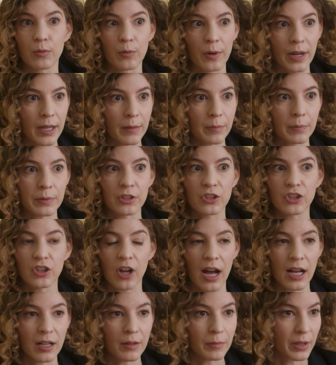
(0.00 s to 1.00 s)
rape,
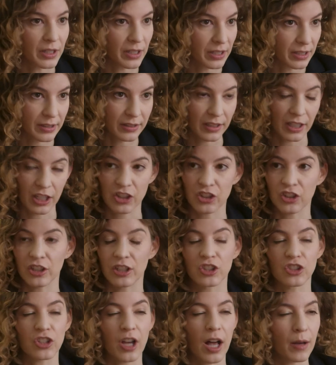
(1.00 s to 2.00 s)
child
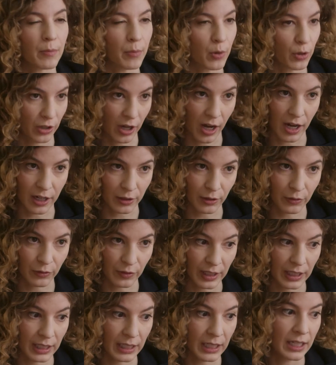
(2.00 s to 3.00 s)
molestation, child
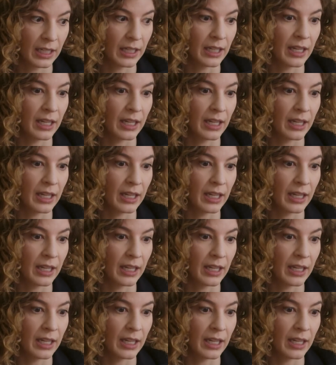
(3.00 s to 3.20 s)
pornography.